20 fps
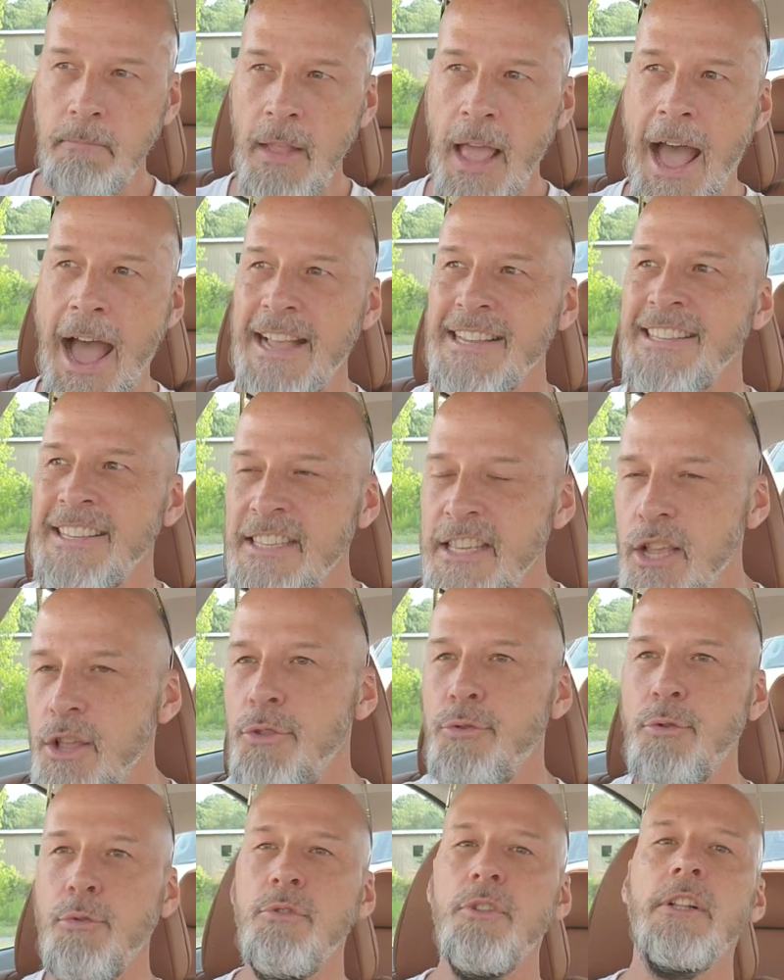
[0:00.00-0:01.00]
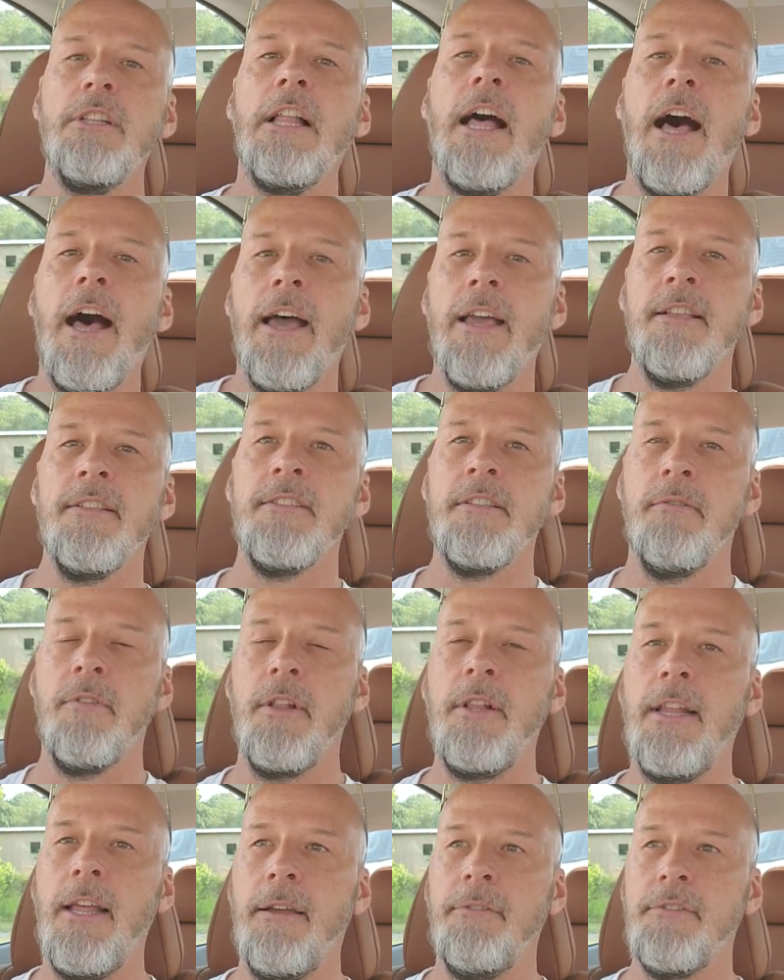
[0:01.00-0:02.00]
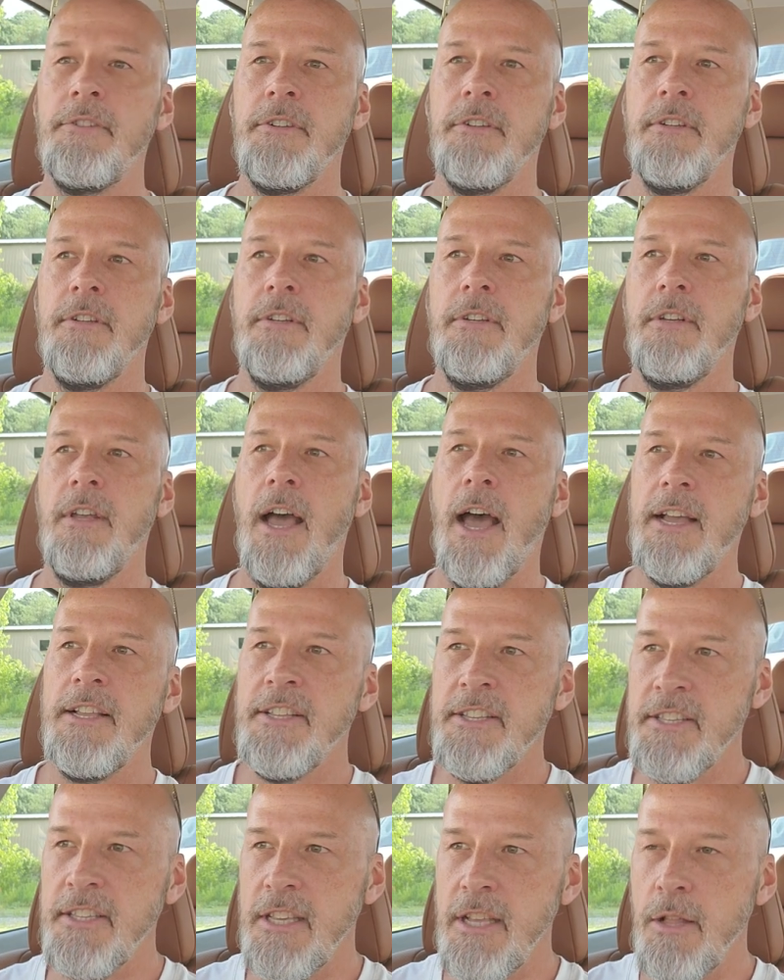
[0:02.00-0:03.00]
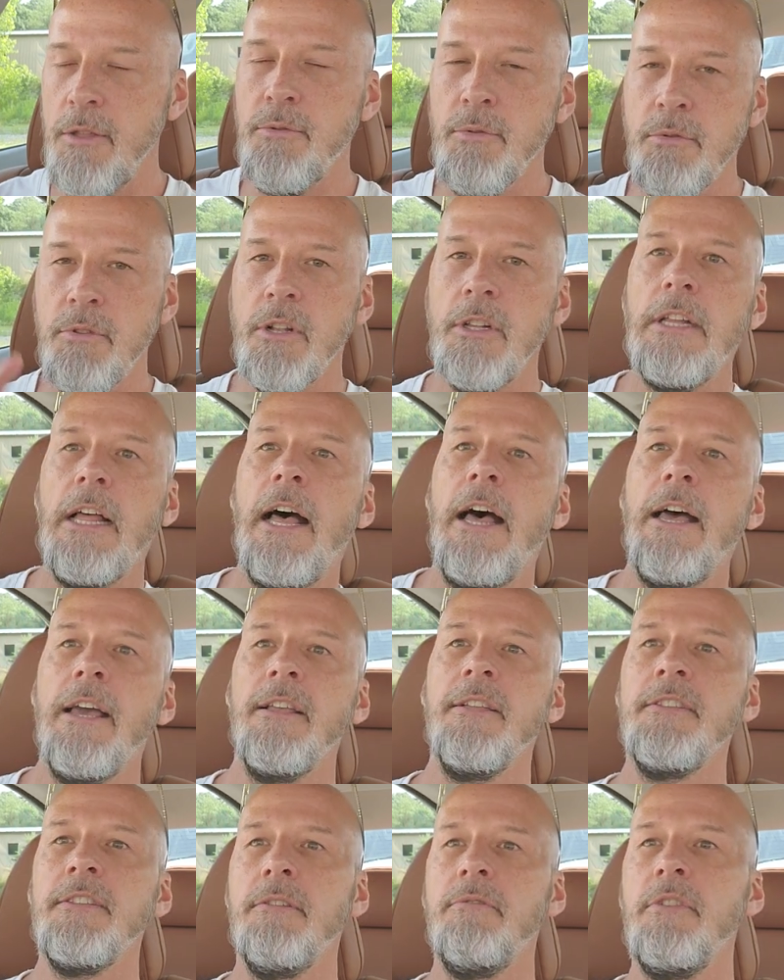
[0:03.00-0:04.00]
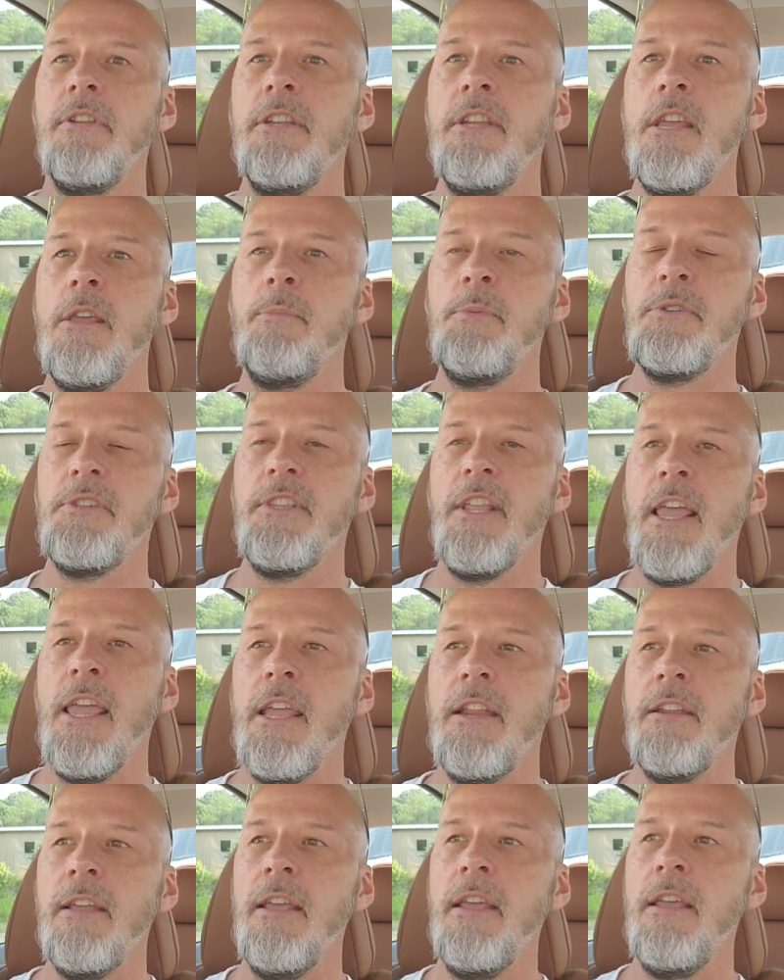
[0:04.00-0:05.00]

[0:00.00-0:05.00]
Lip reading: I see through the lies of the left. I see through the lies of the deep state,